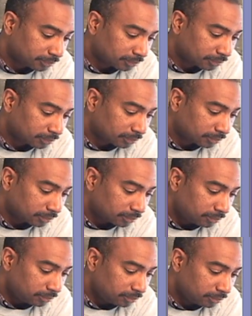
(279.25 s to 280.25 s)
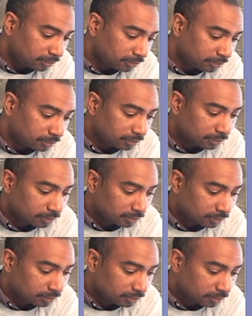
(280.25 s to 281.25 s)

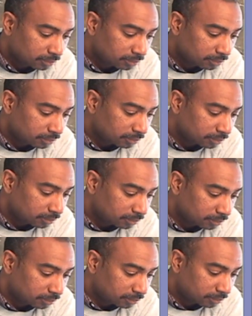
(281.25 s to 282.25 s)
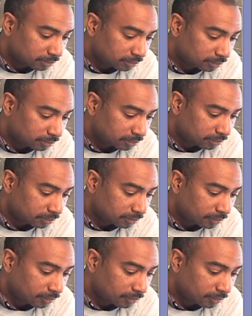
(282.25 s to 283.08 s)
Nothing is said.